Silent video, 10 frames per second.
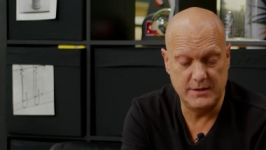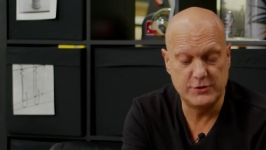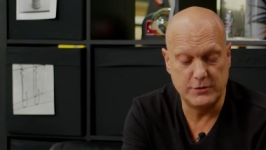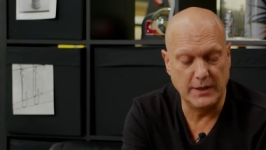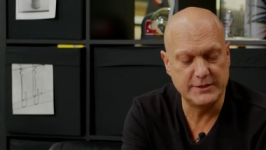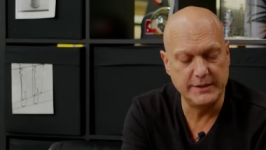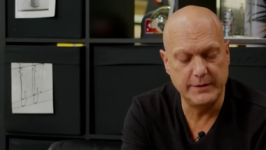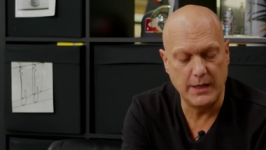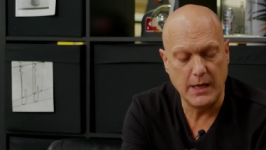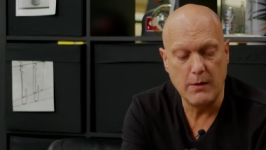It is true.
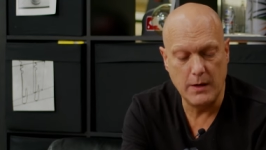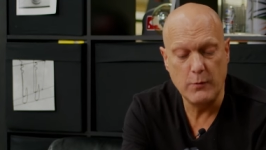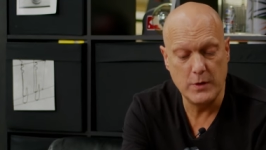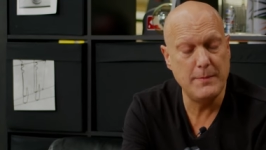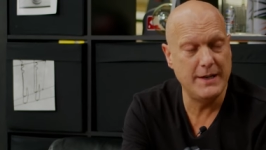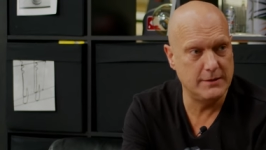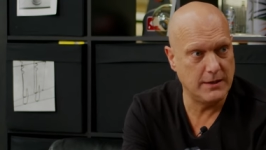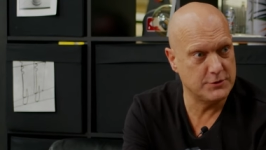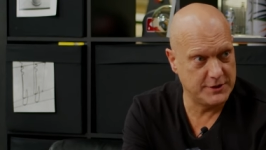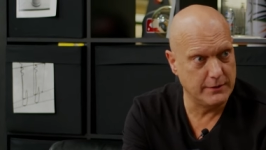Actually, we made
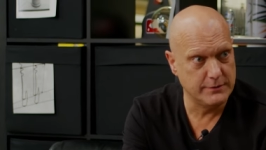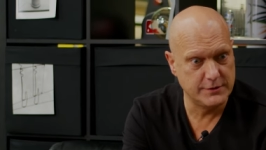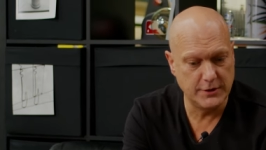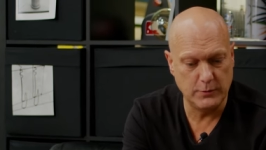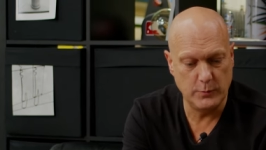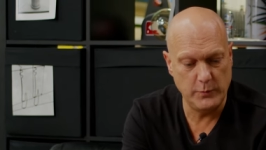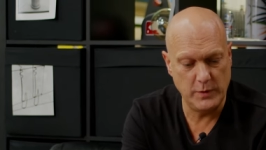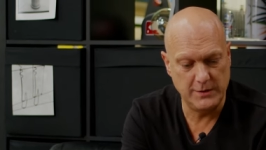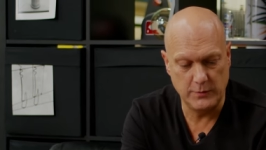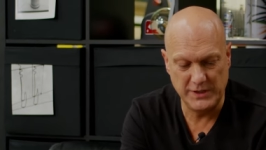it ourselves. So okay. we,
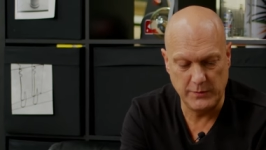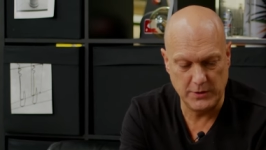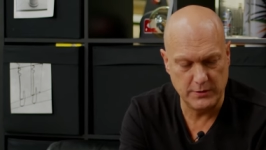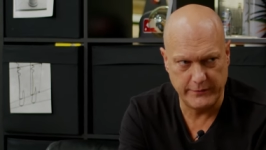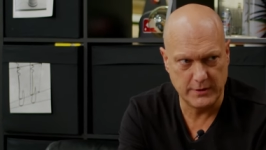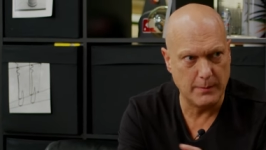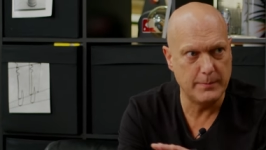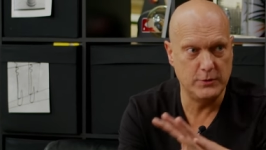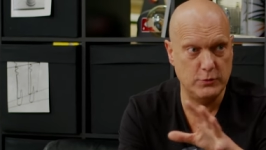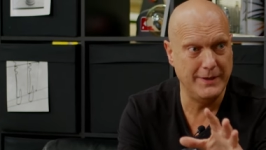we, do, we, we, don't have a
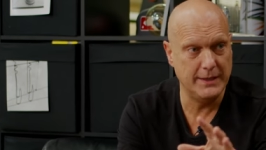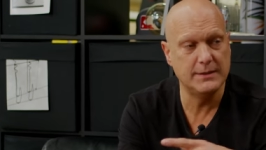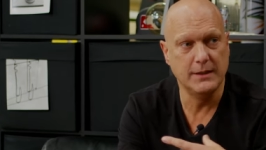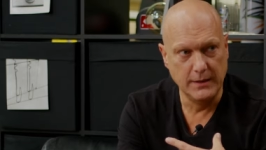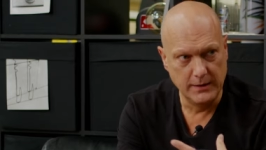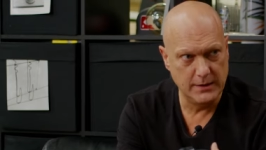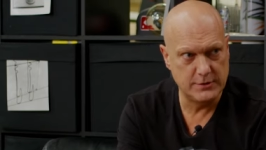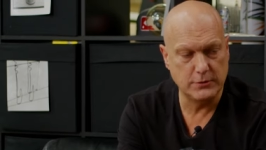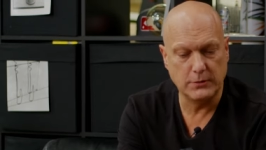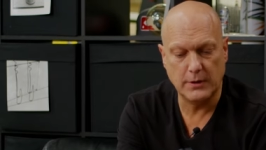company who make it.
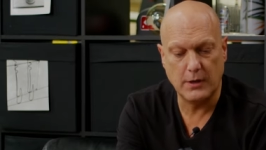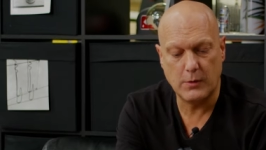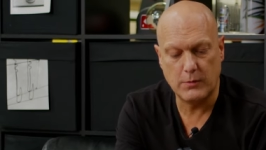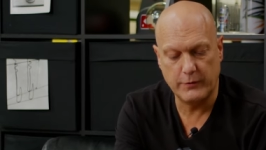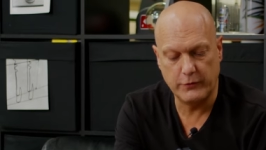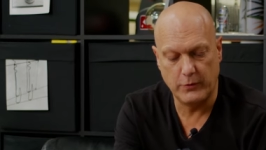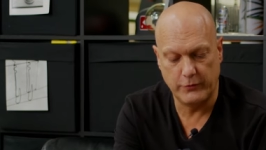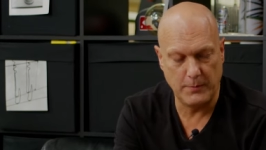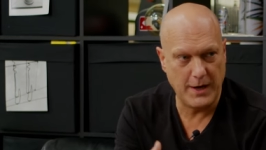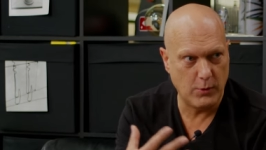It's all our
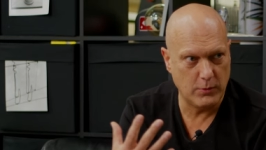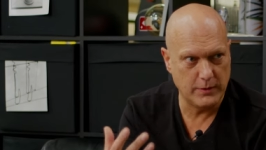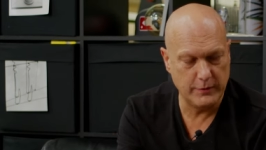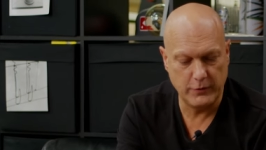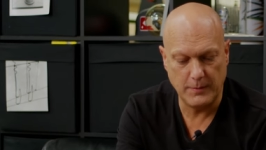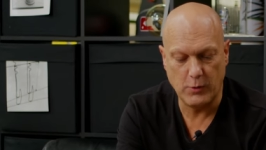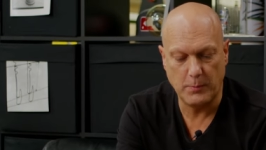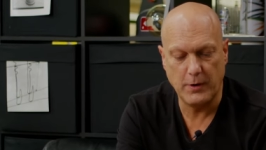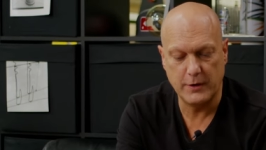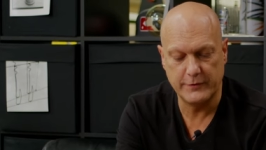from, from our from
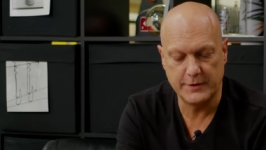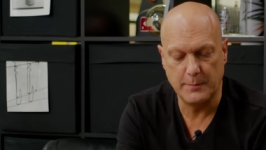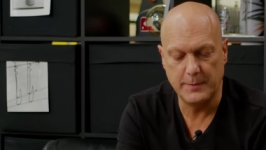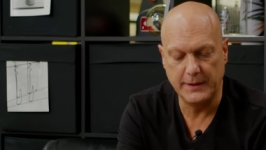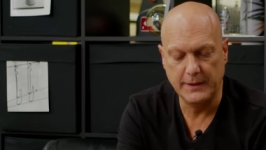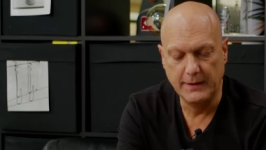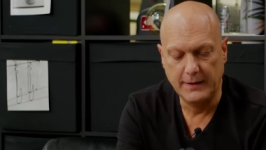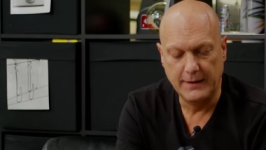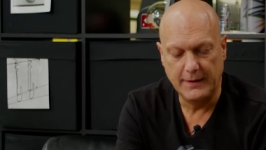our part of the company. Right.